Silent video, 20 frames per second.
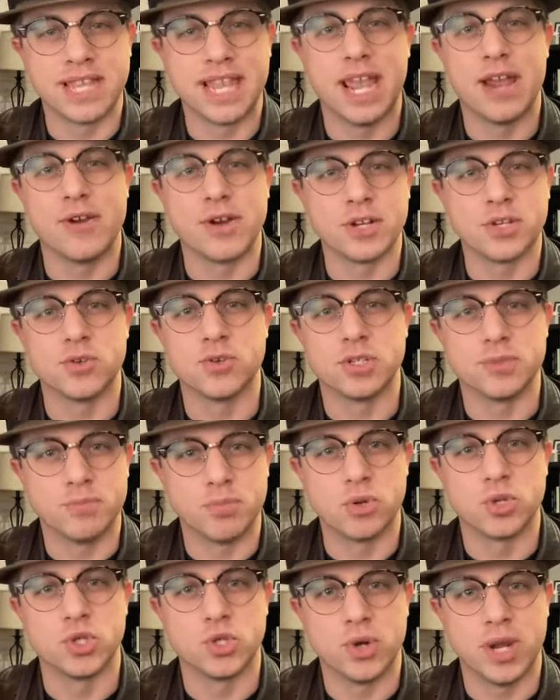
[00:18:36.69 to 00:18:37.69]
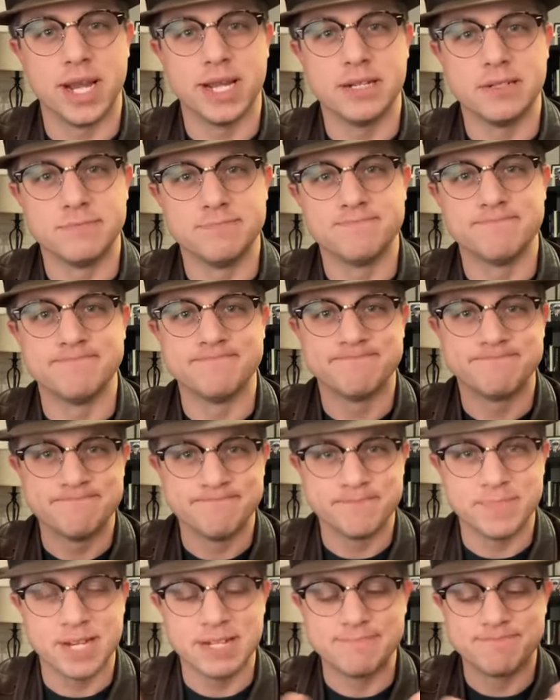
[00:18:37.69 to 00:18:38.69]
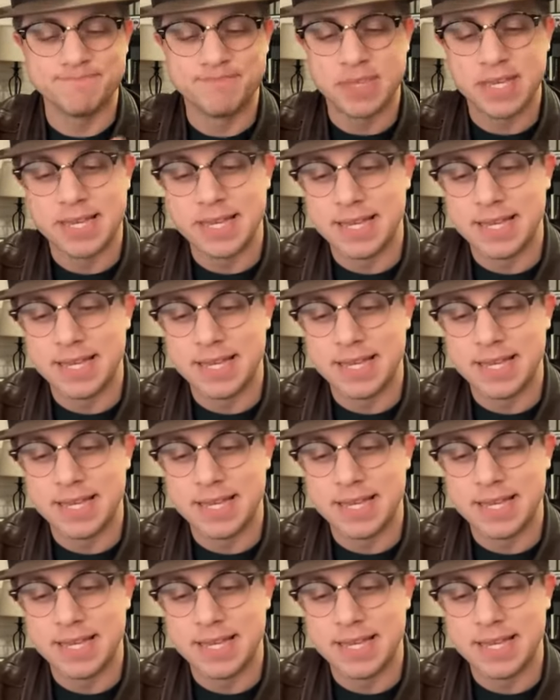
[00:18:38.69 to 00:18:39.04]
characters portrayed. But